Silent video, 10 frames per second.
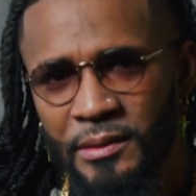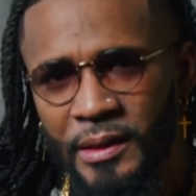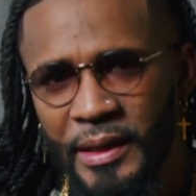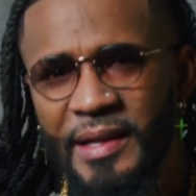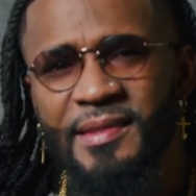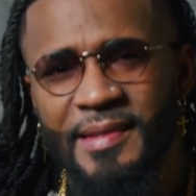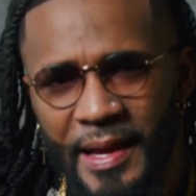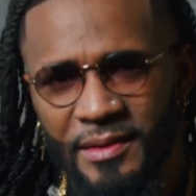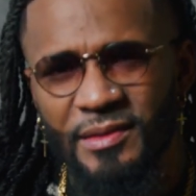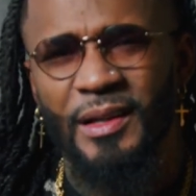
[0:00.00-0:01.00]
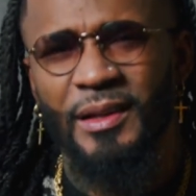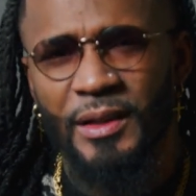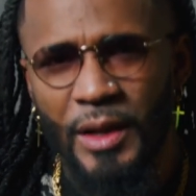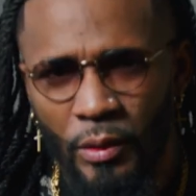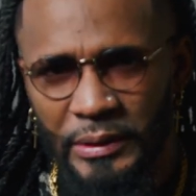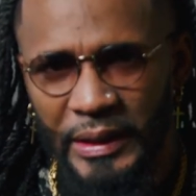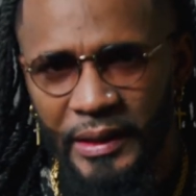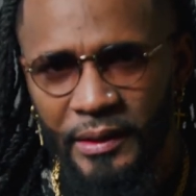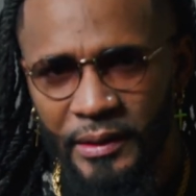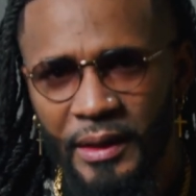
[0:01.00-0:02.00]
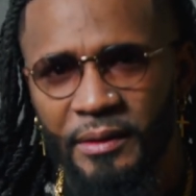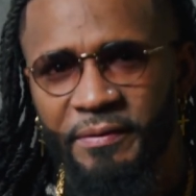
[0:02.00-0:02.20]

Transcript: He sets the lonely in